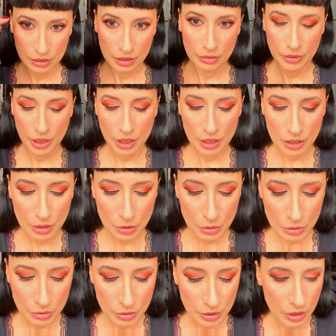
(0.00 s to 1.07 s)
There we
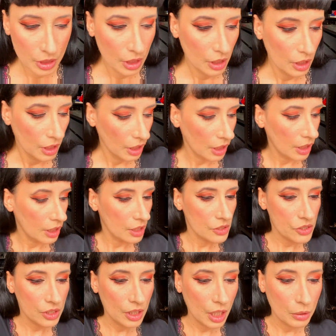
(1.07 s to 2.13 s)
go.
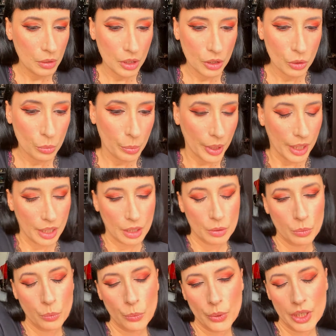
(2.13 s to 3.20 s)
And now I'll go back
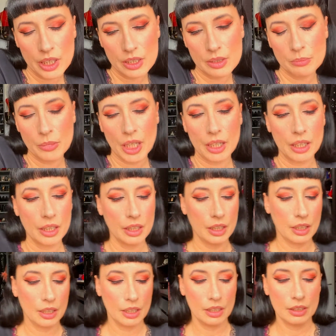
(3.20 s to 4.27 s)
with
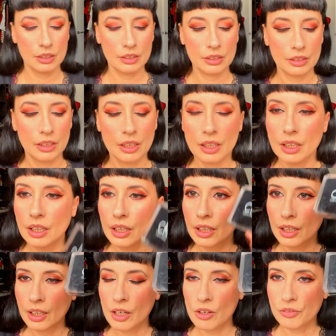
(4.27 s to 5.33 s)
my
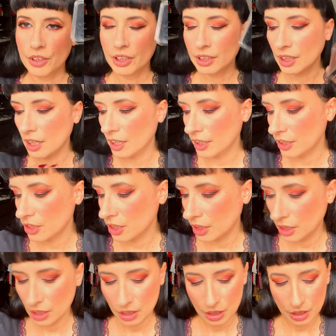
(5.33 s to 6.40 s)
Calvin Klein
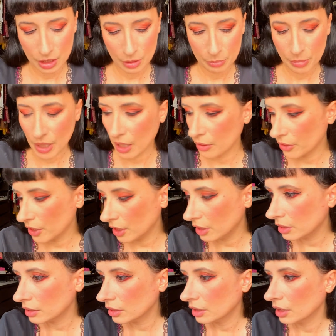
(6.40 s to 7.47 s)

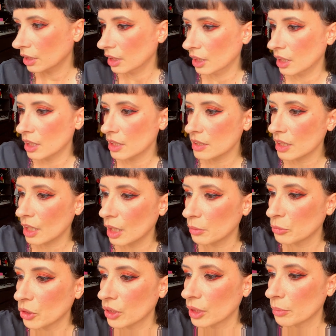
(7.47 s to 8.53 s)
powder, and
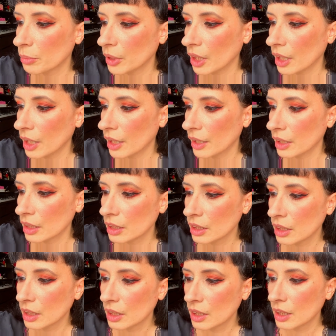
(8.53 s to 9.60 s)
I'm gonna apply
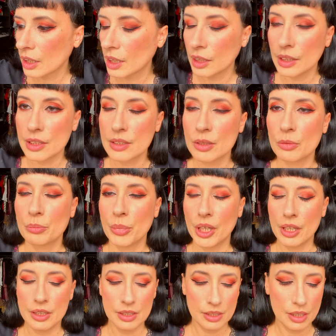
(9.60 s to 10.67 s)
a little
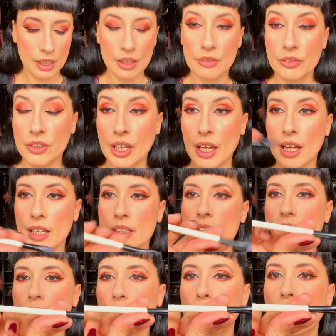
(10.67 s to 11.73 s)
bit of
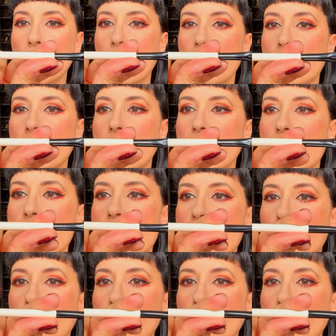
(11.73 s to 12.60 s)
that with this